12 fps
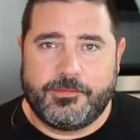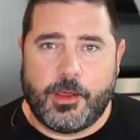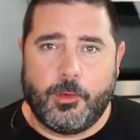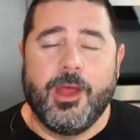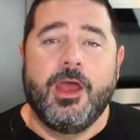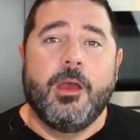
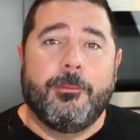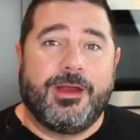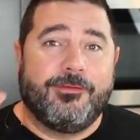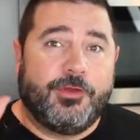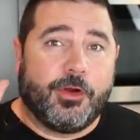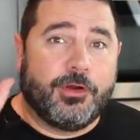So, but
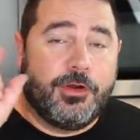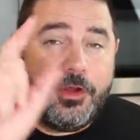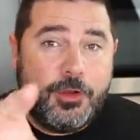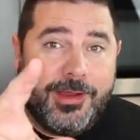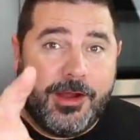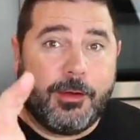if you're
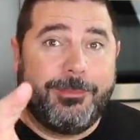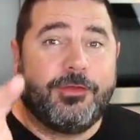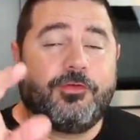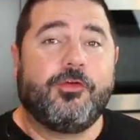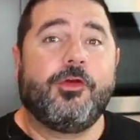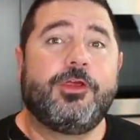new here, be
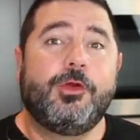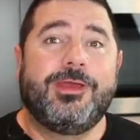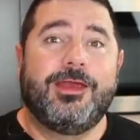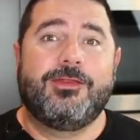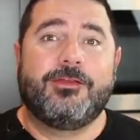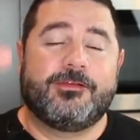sure you
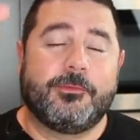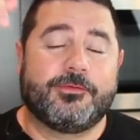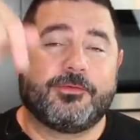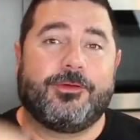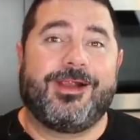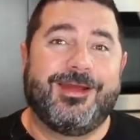hit the
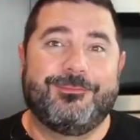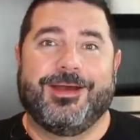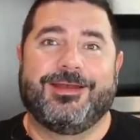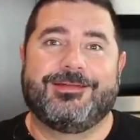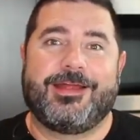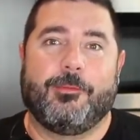subscribe
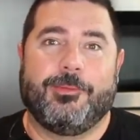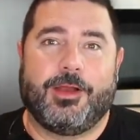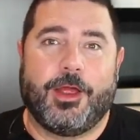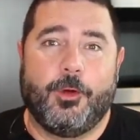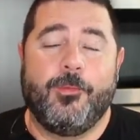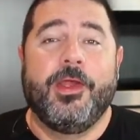button down
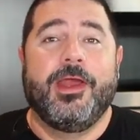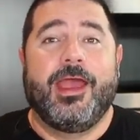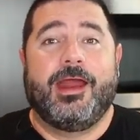below.